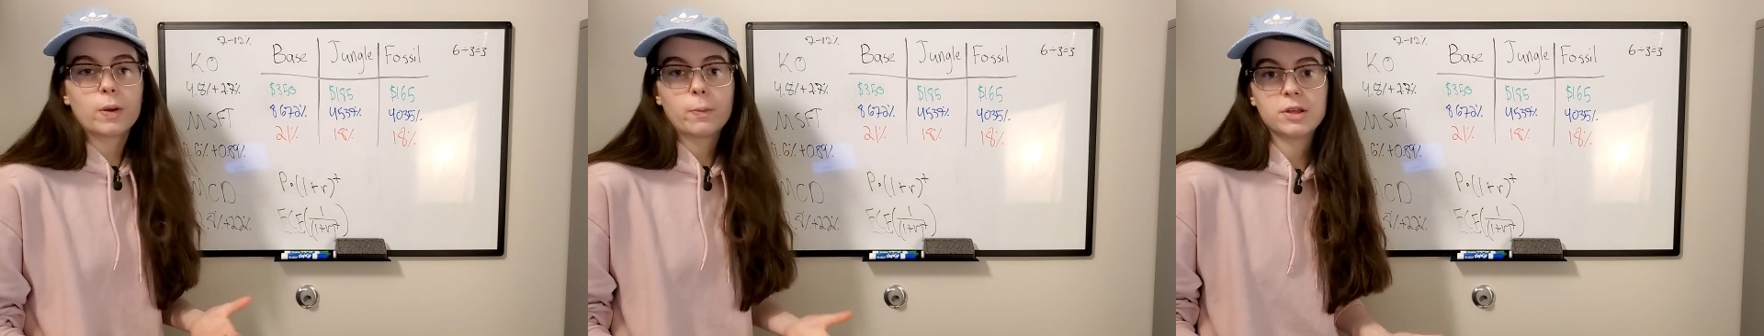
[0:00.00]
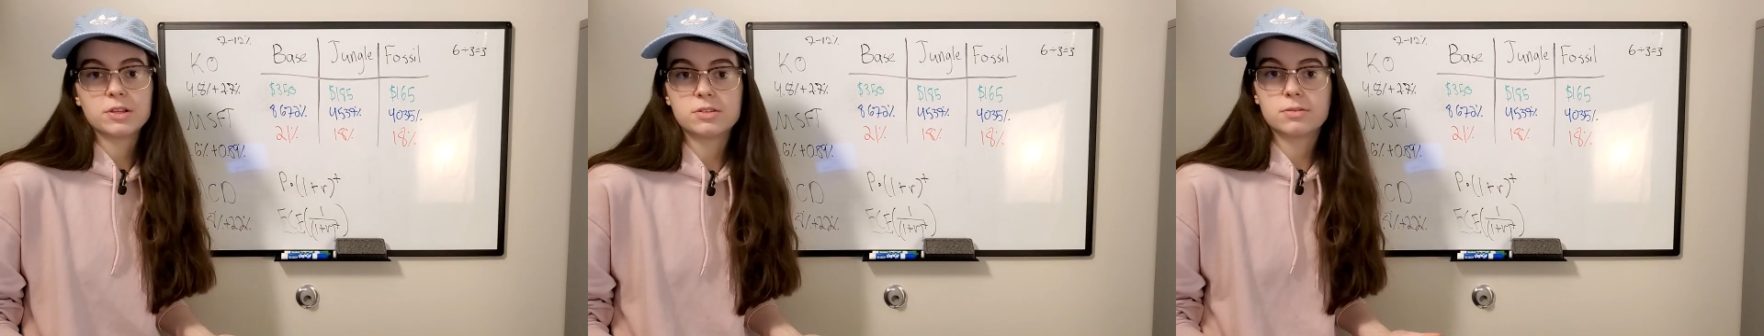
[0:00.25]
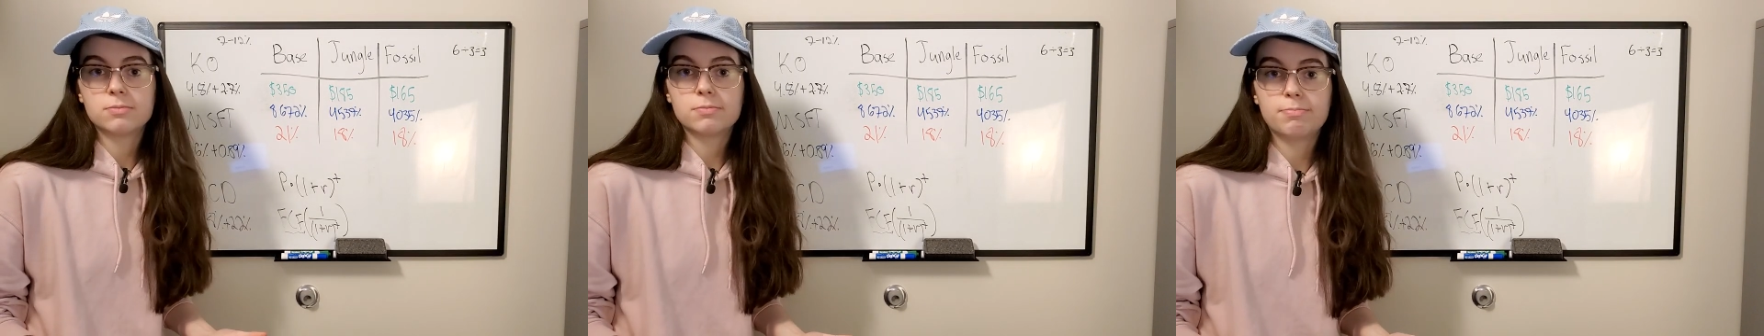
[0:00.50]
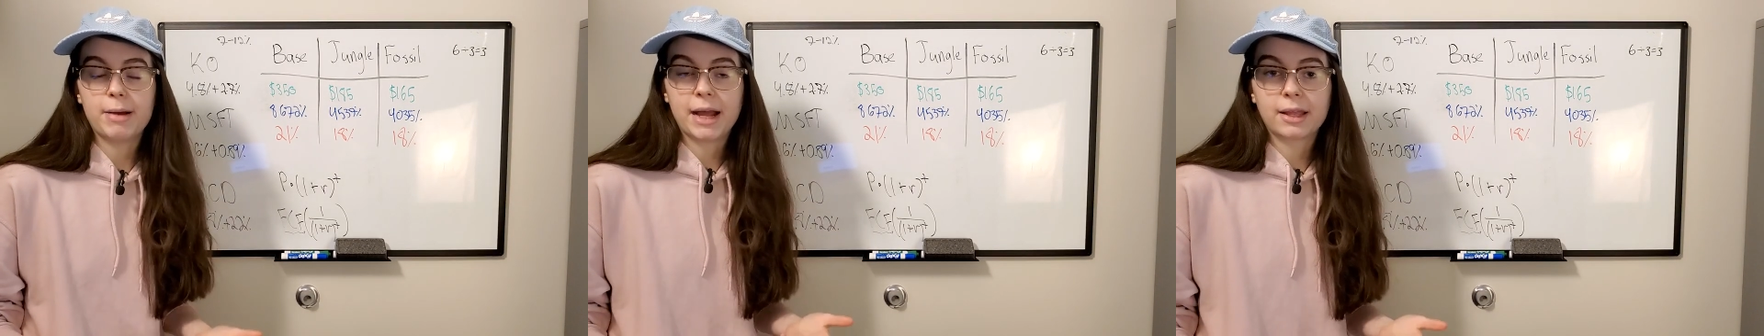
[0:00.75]
what it was
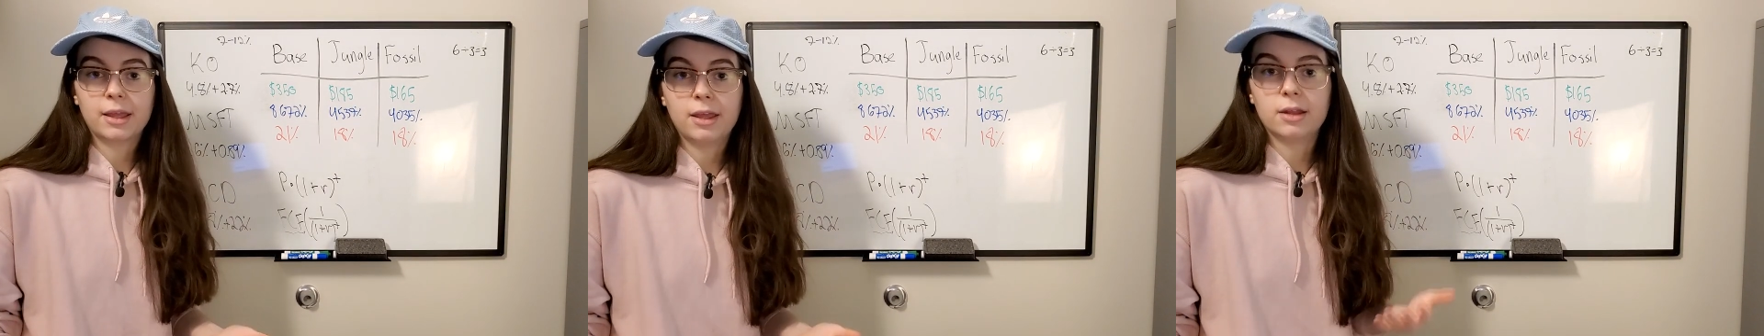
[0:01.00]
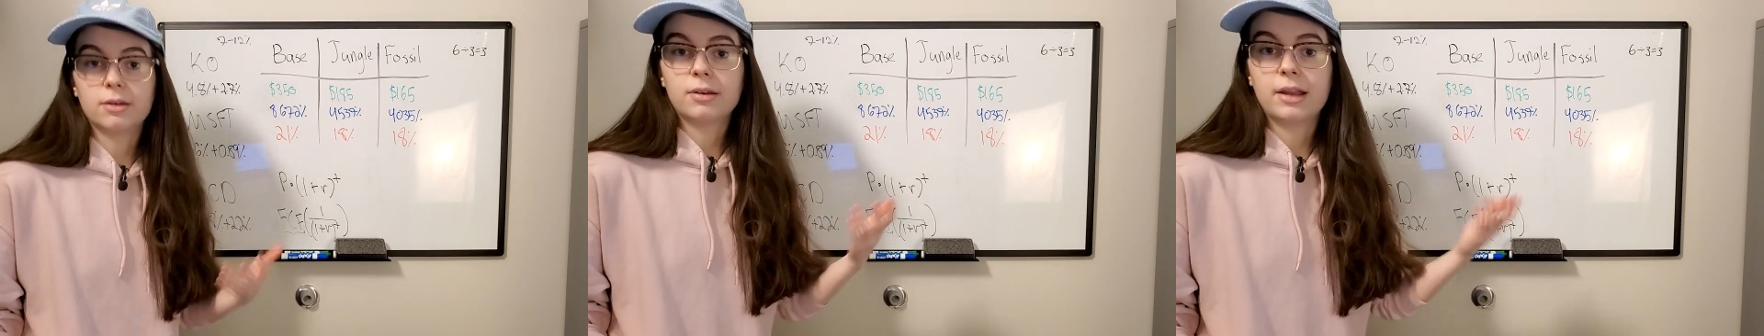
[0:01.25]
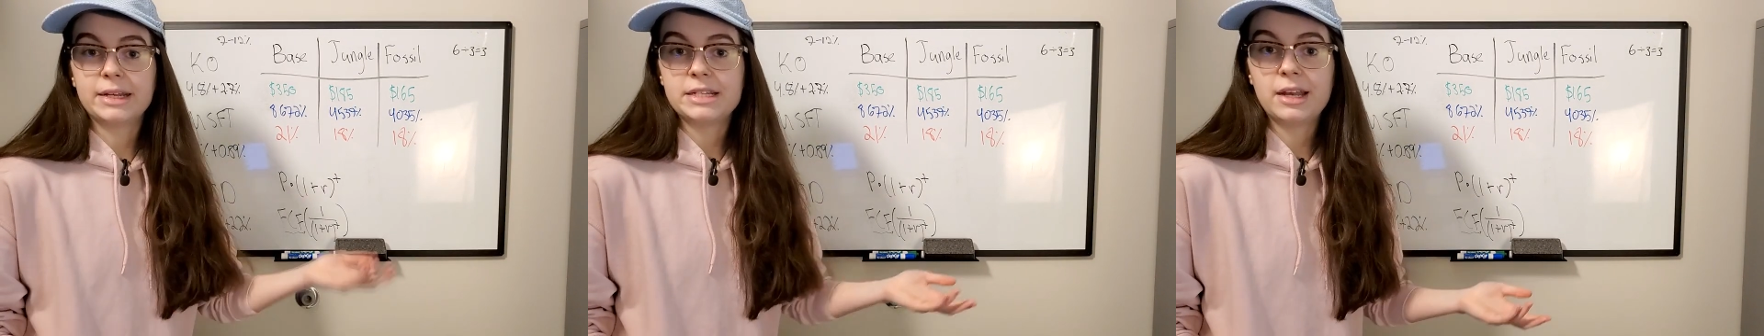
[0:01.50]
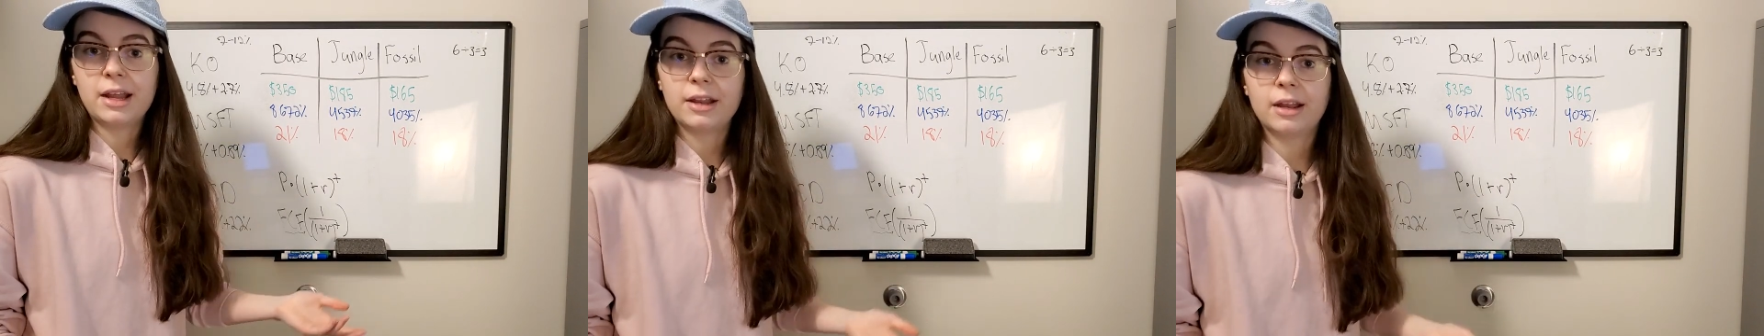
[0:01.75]
back in
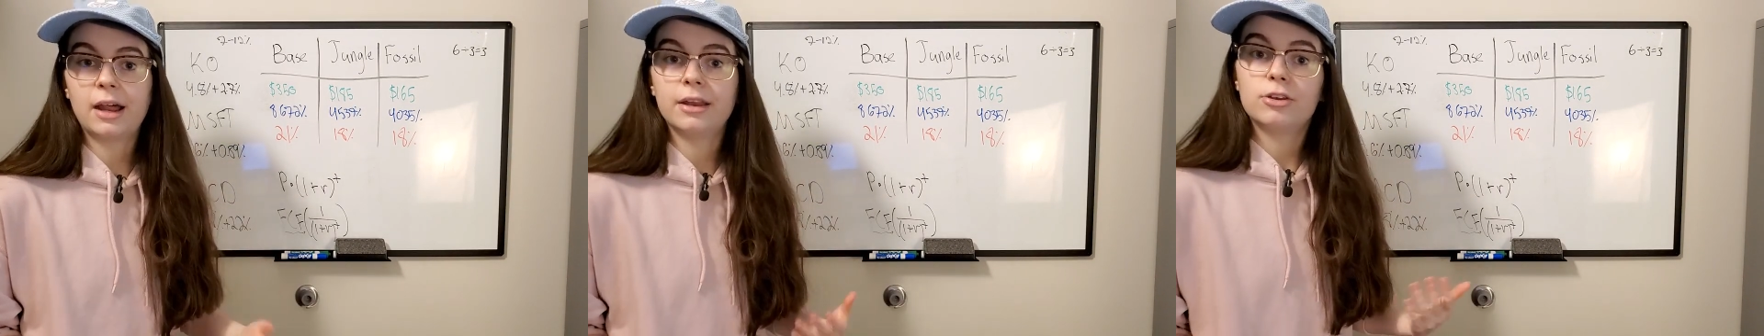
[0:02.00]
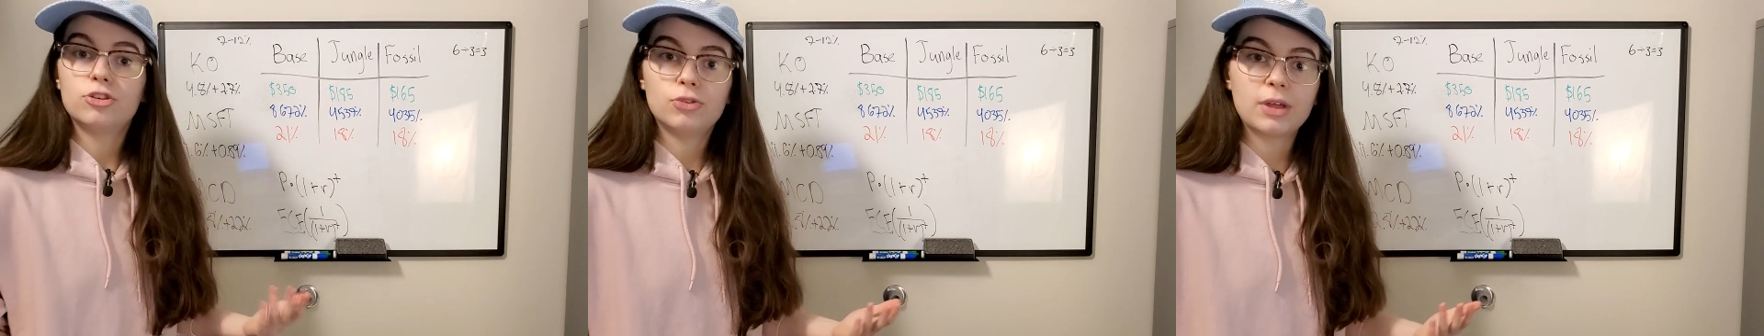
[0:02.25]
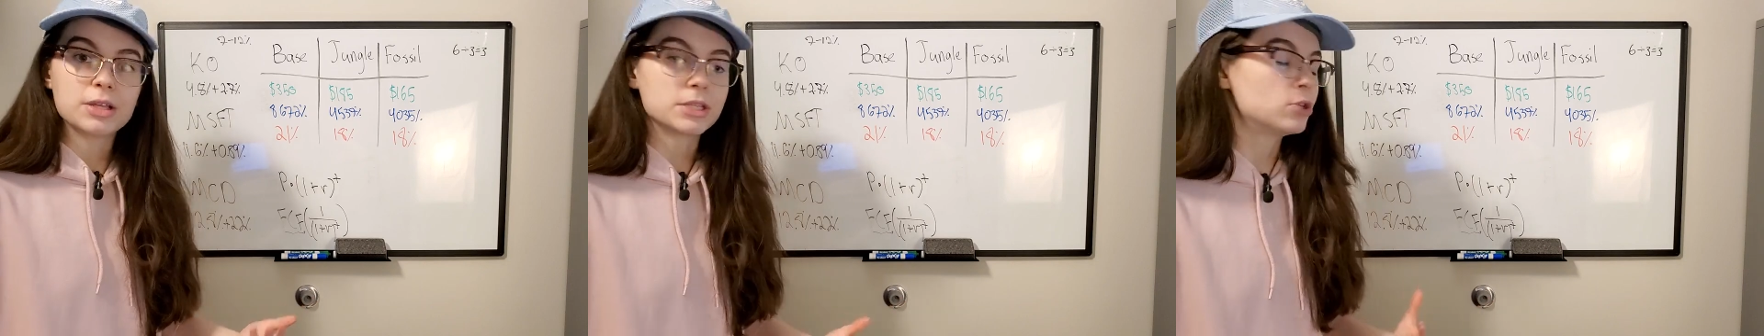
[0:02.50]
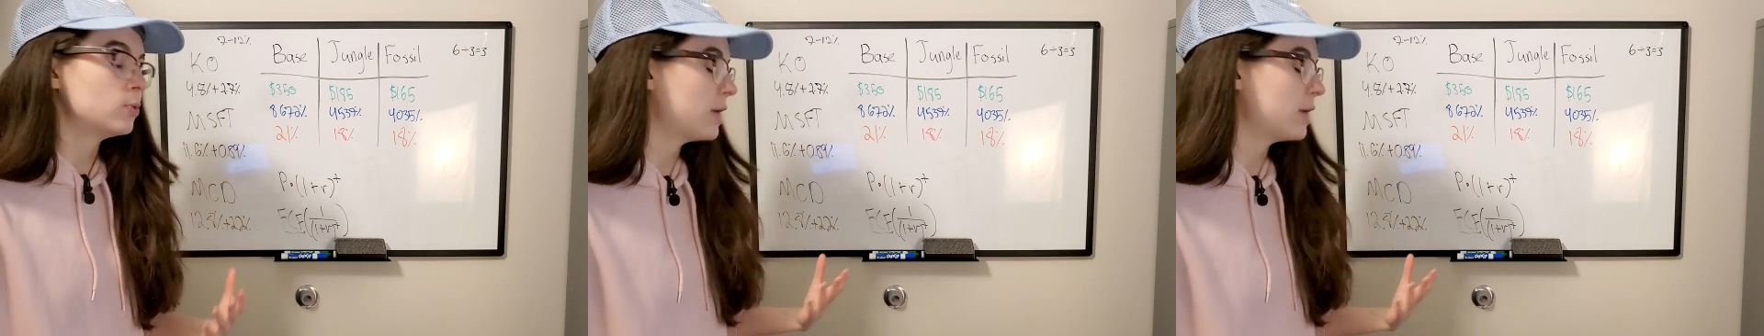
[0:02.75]
1999, 2000.